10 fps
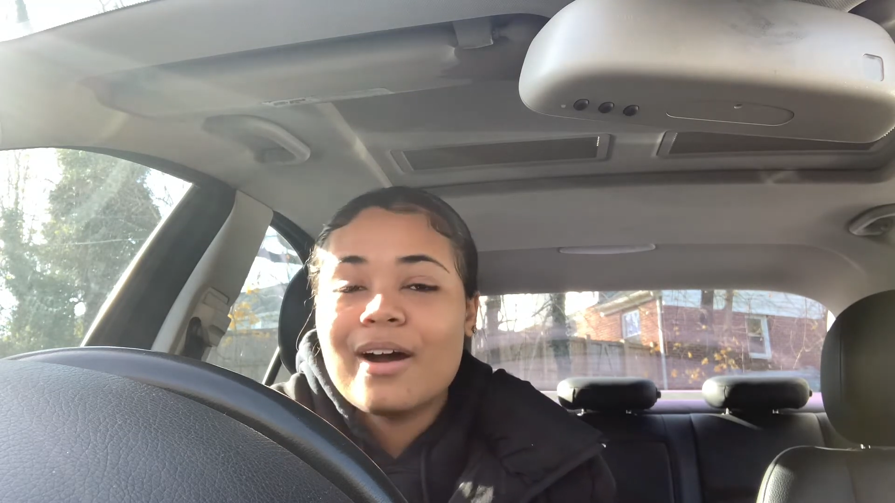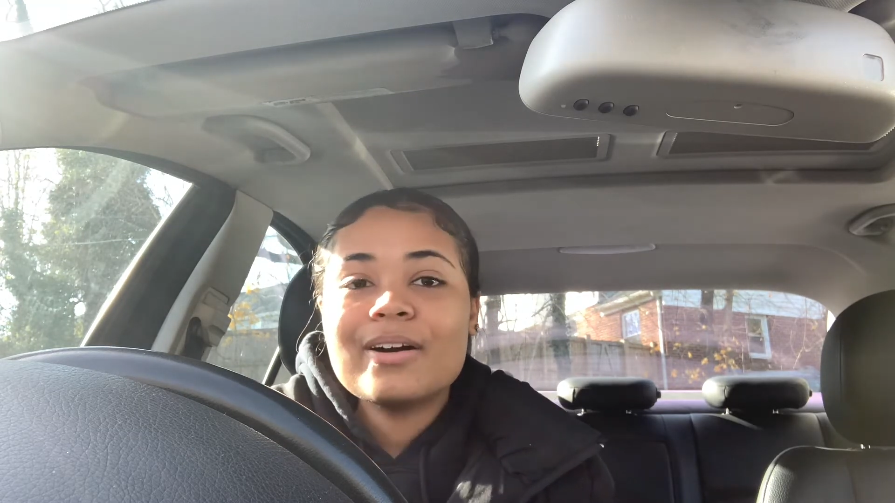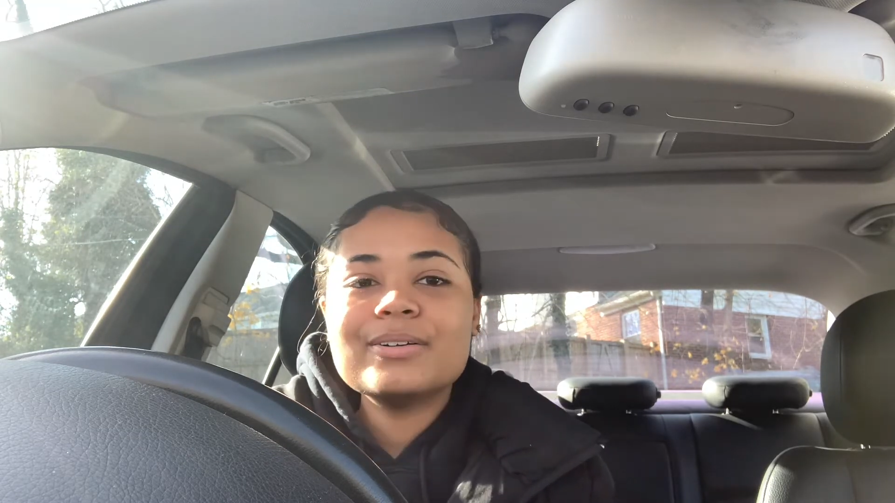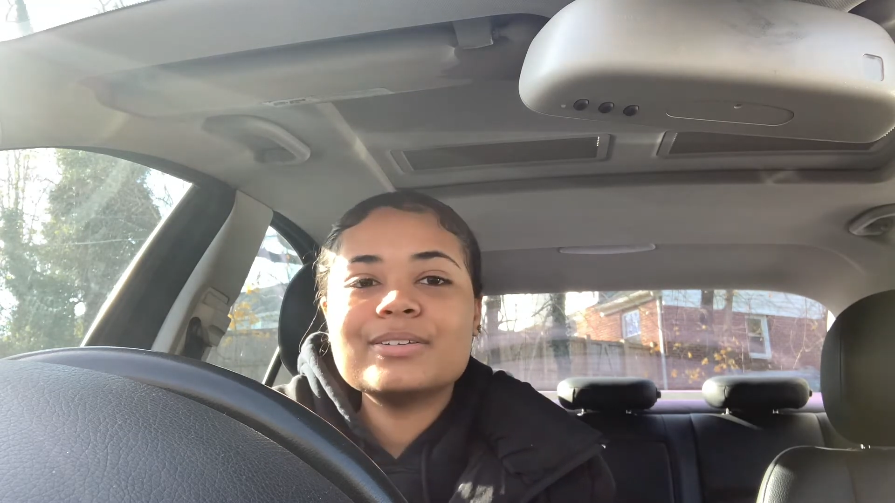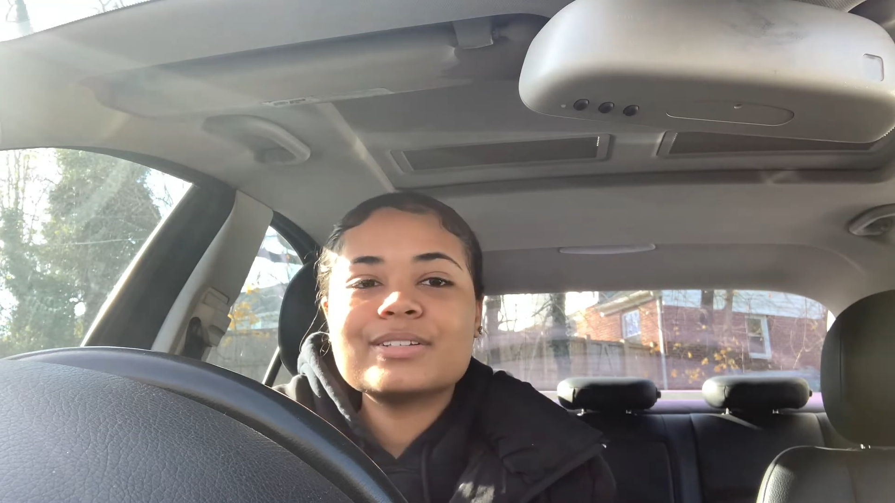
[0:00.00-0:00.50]

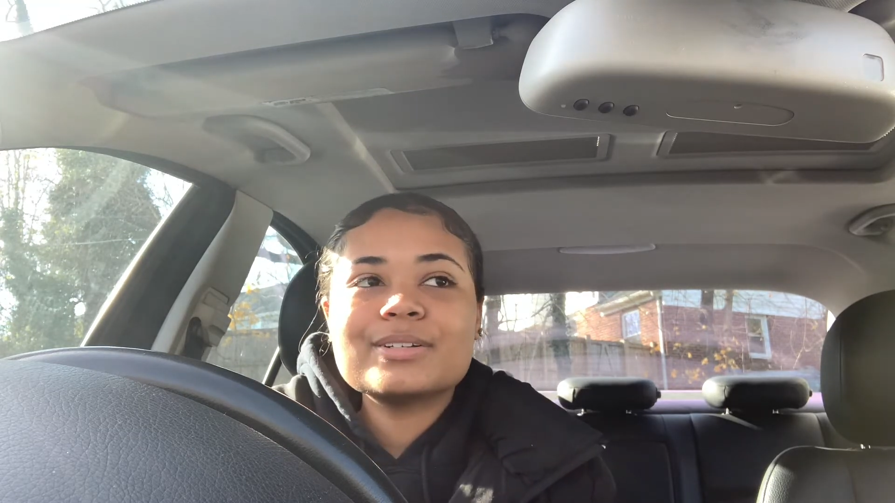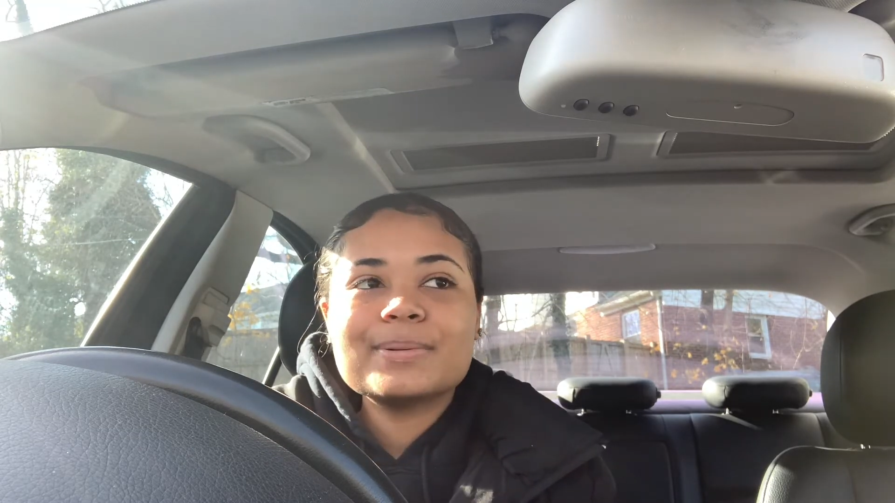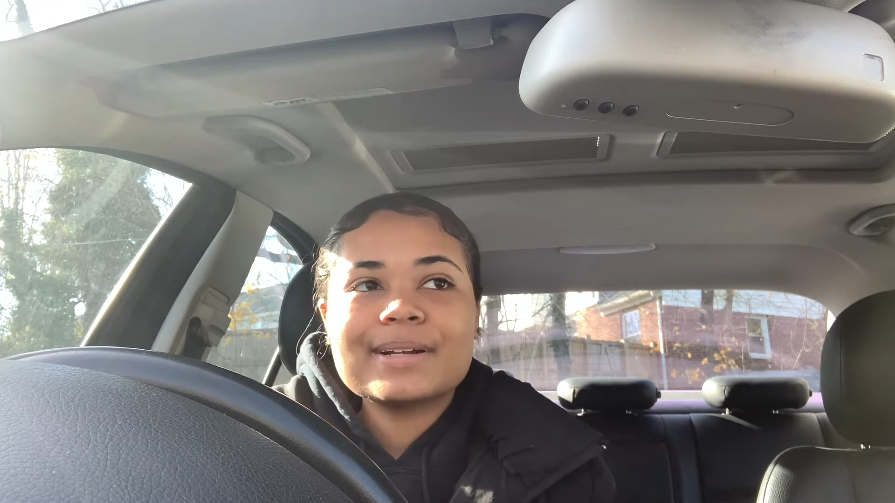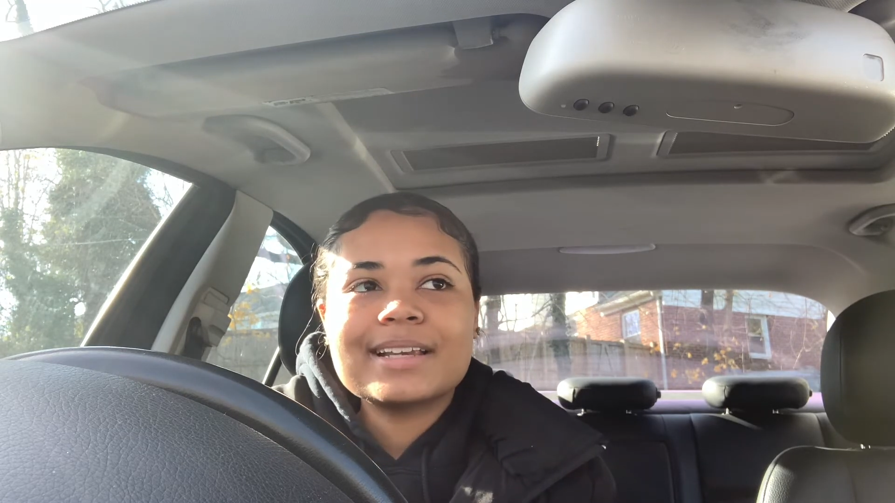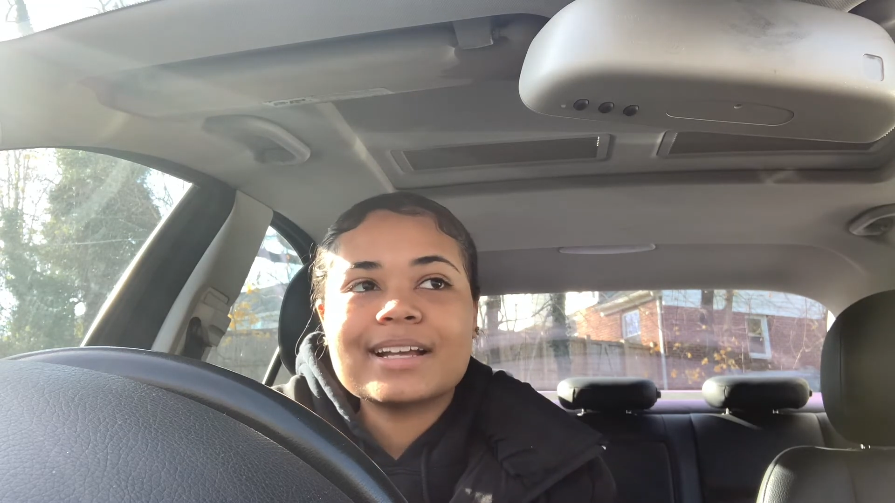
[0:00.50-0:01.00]
oh, do you still
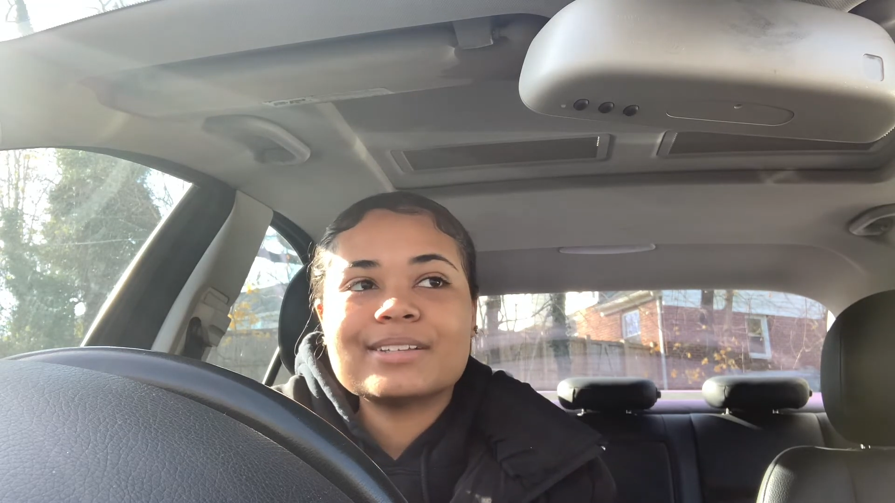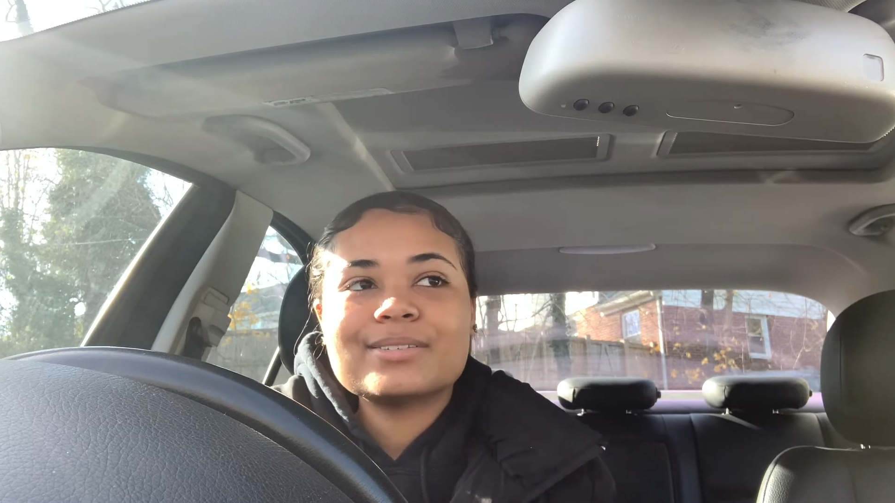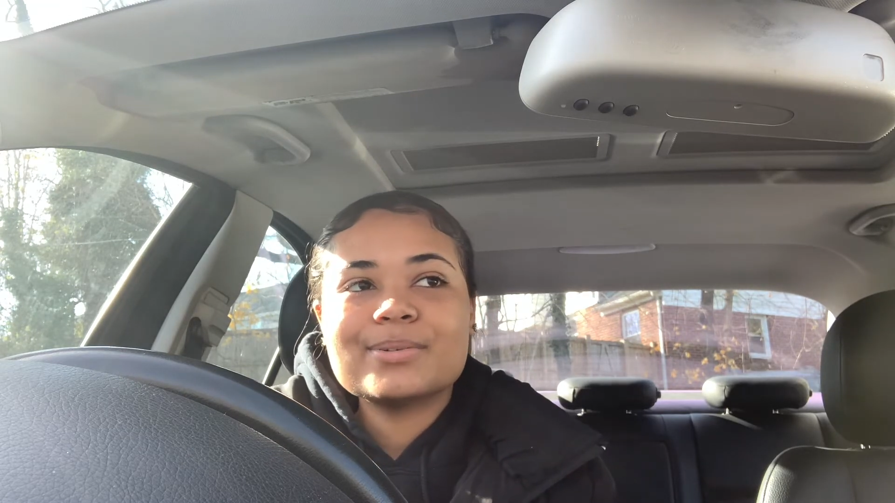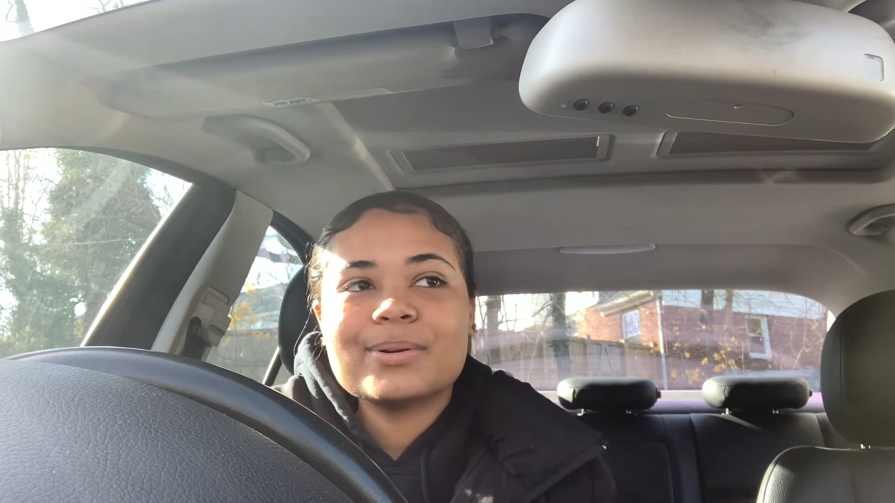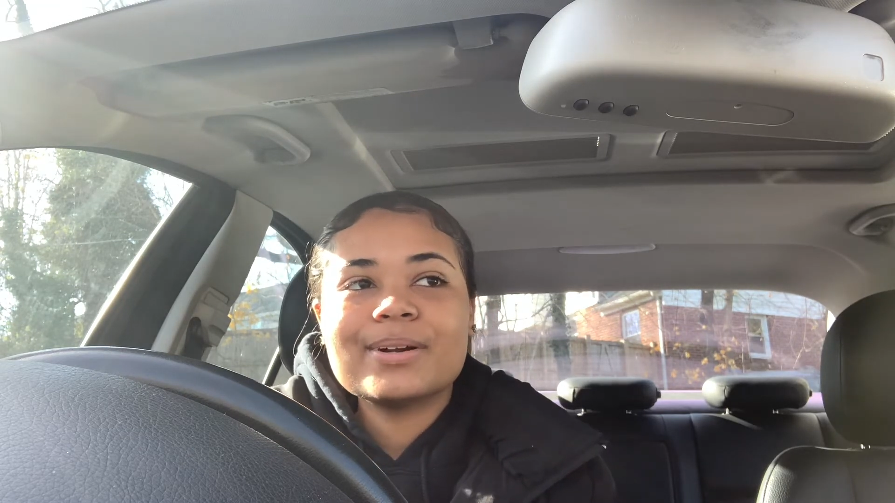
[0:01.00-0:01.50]
work next door?